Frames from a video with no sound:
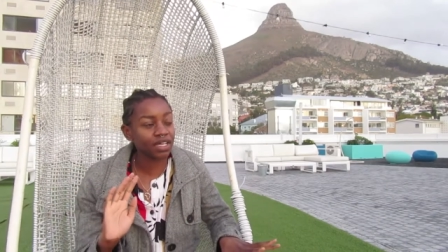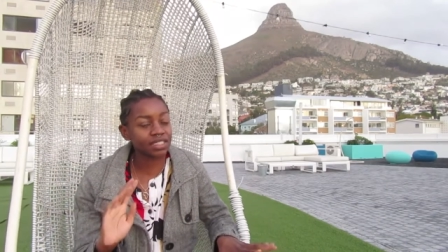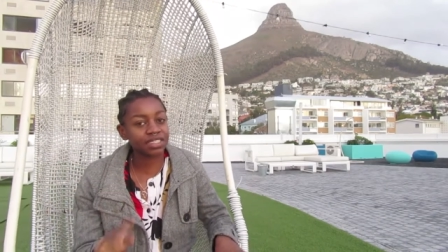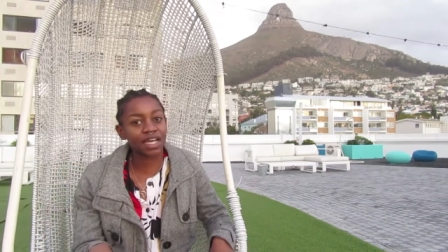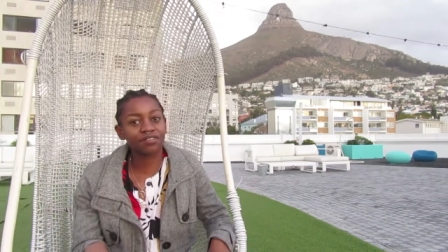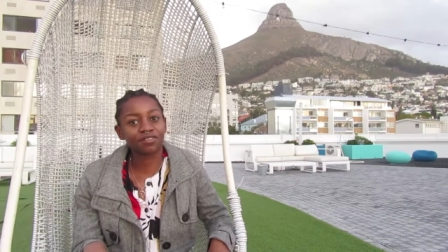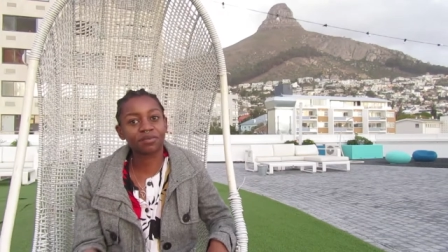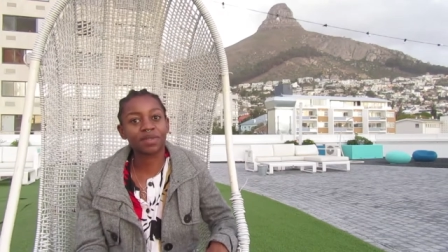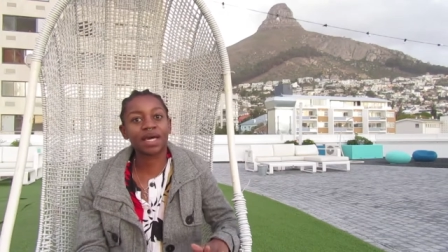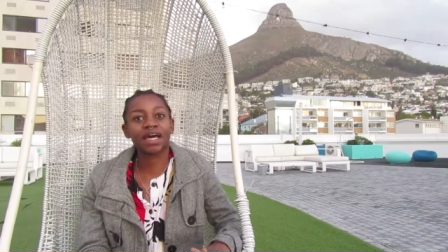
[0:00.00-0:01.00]
Aside
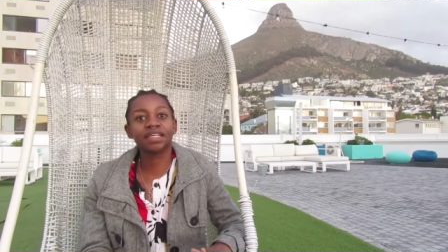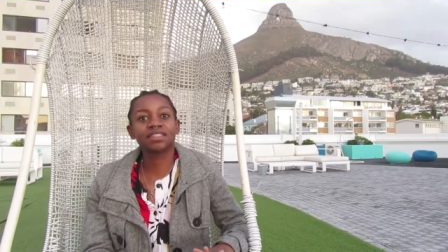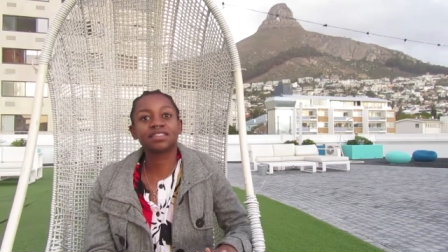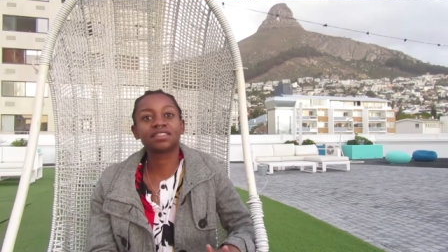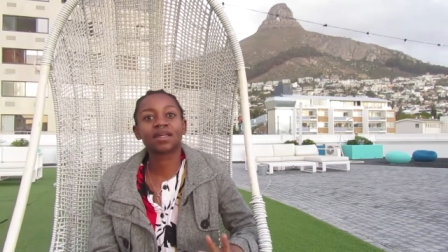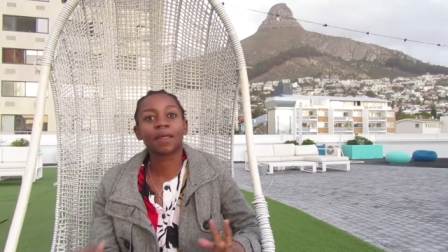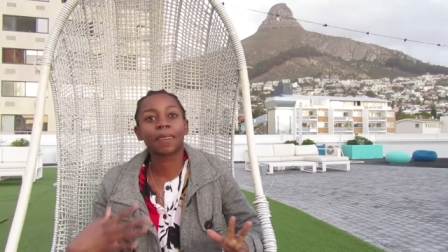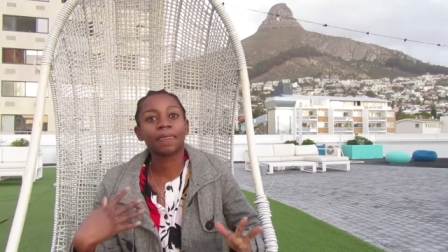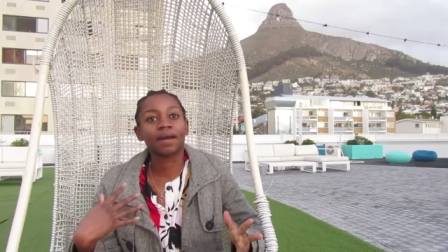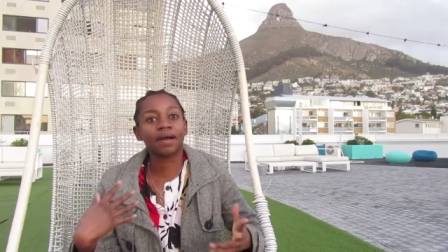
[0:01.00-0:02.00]
from that,
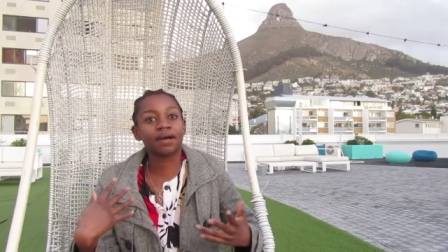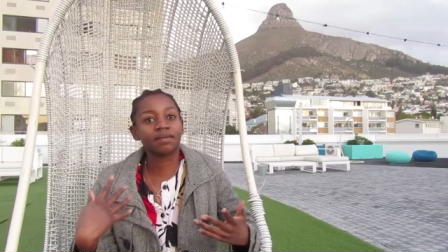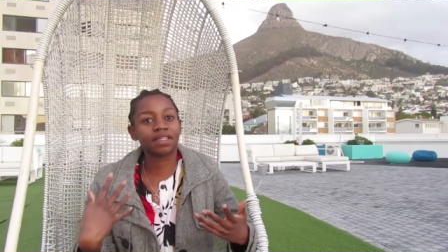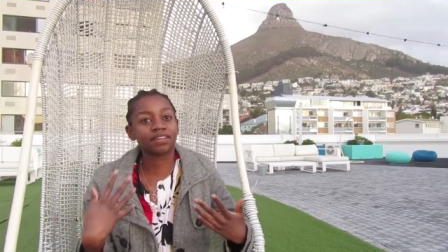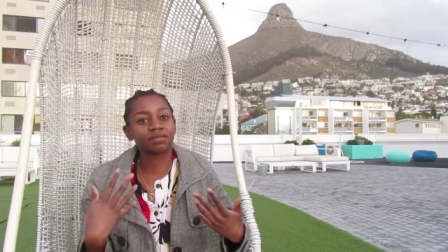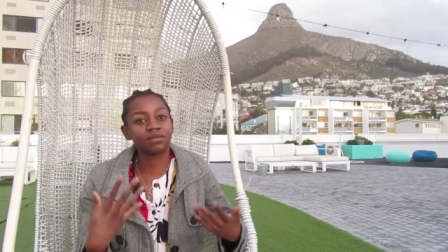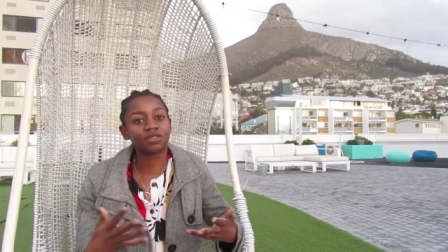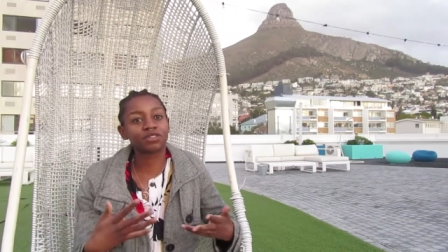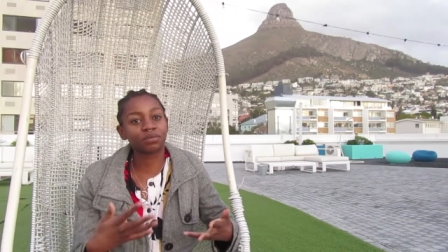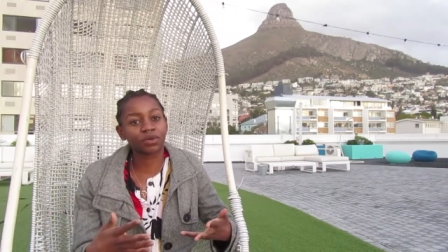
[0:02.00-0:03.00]
I think the
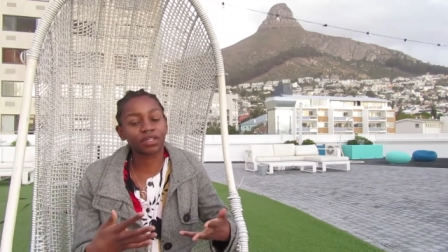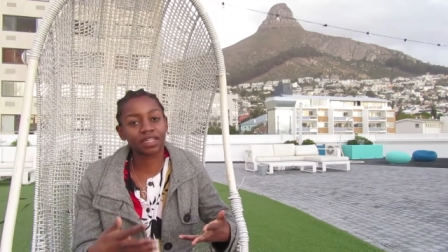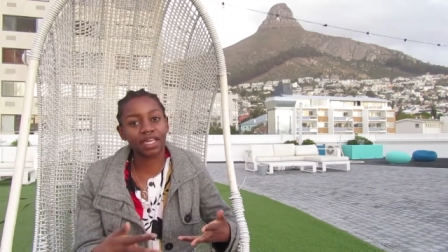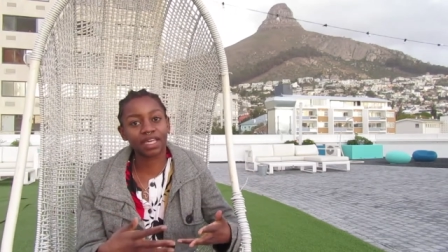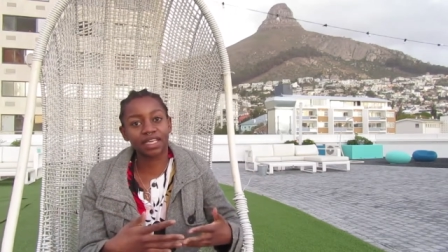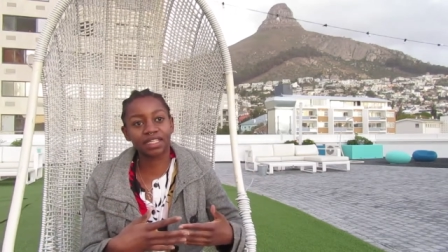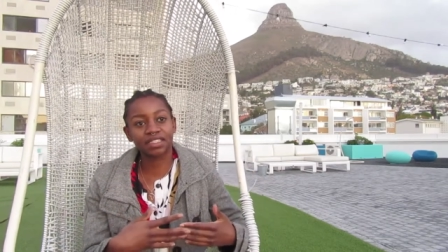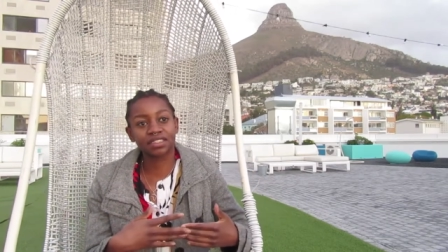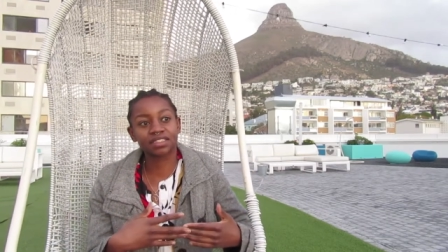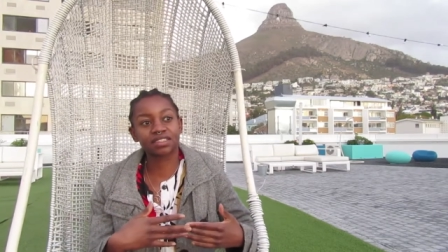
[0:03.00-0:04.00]
most important thing
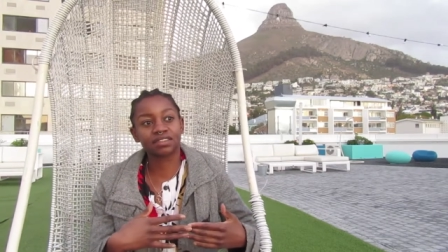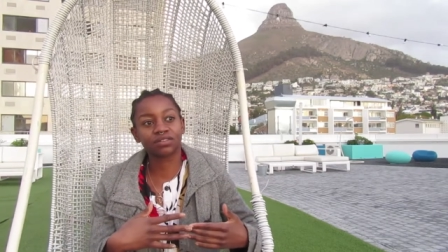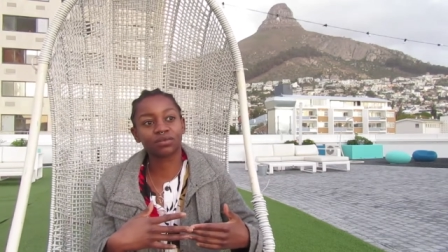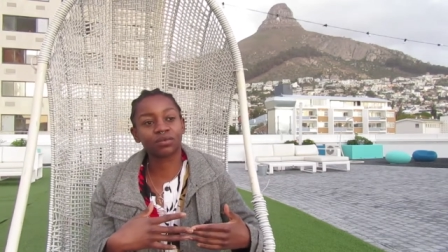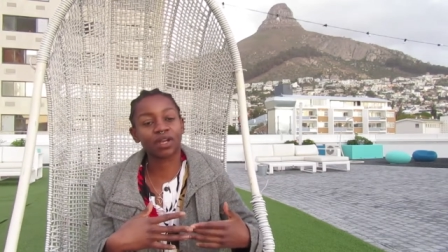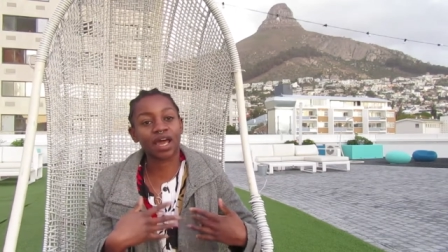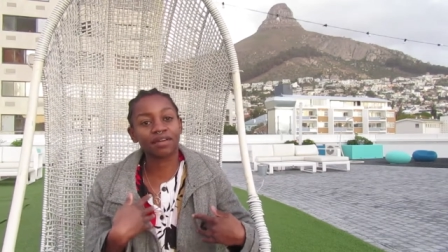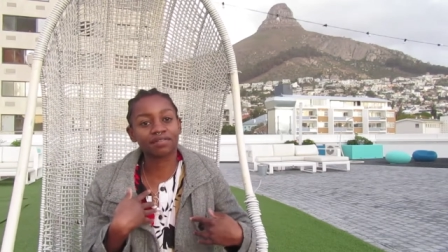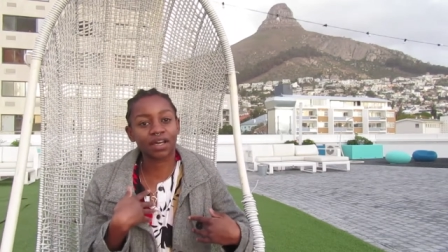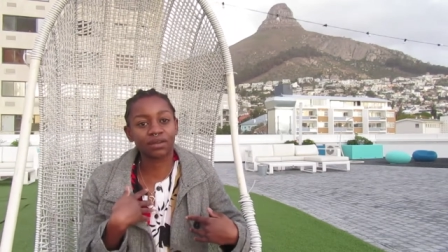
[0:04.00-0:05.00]
is what
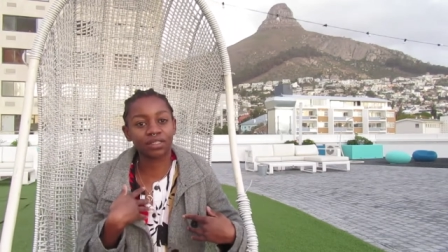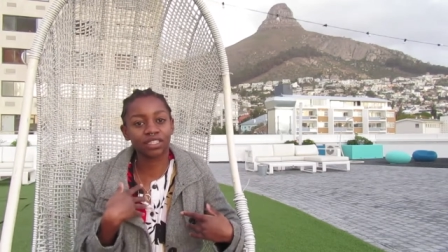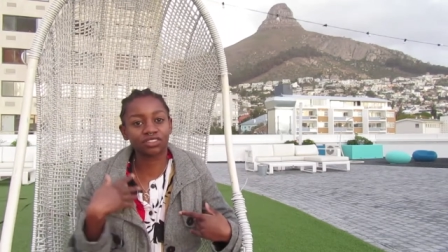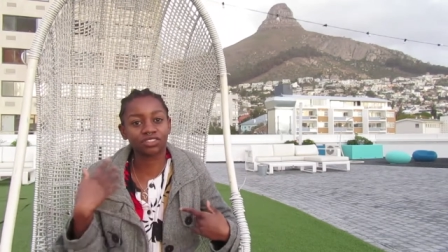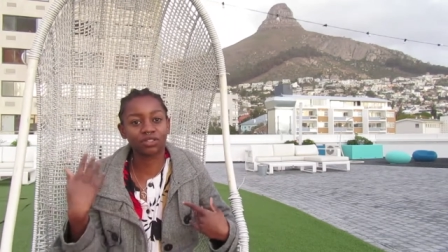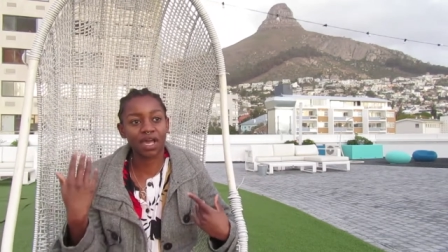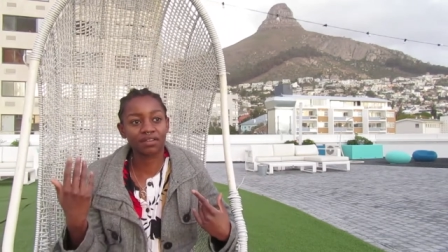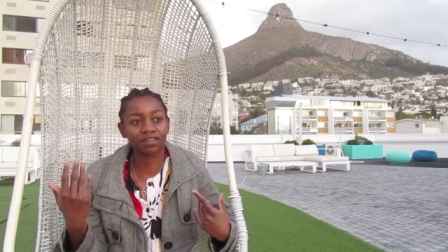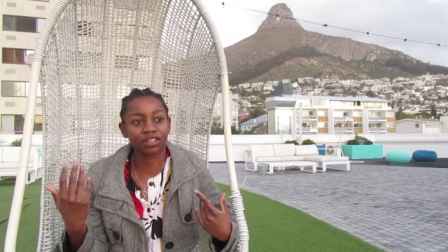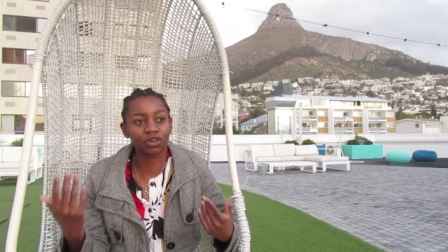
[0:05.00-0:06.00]
I found is to
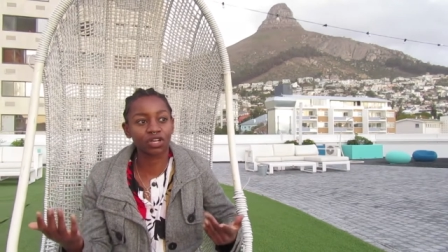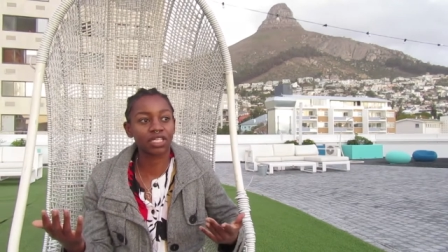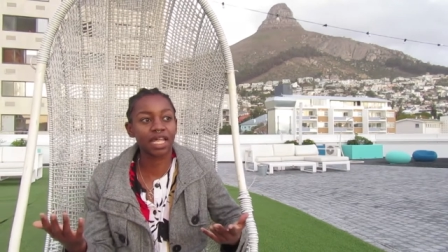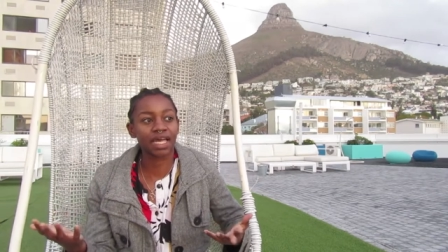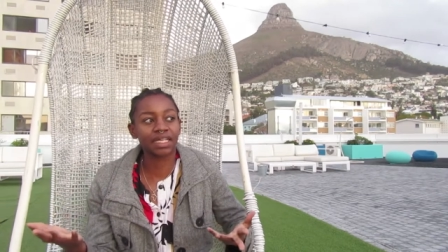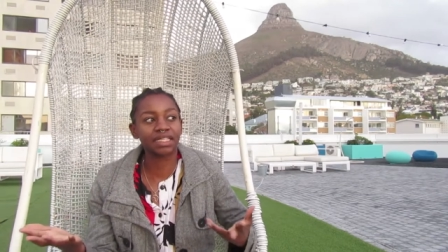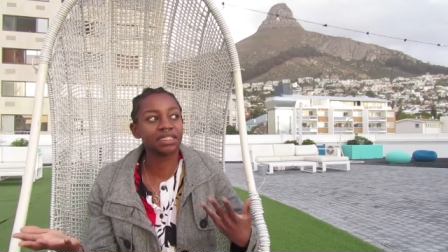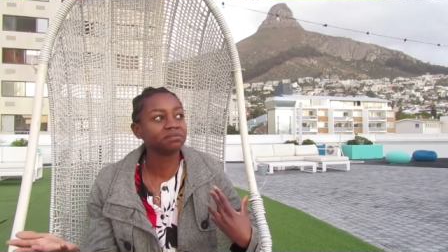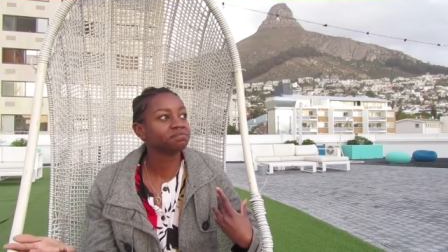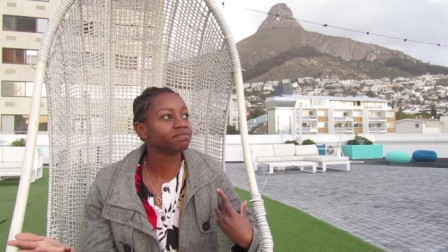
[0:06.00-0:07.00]
have an online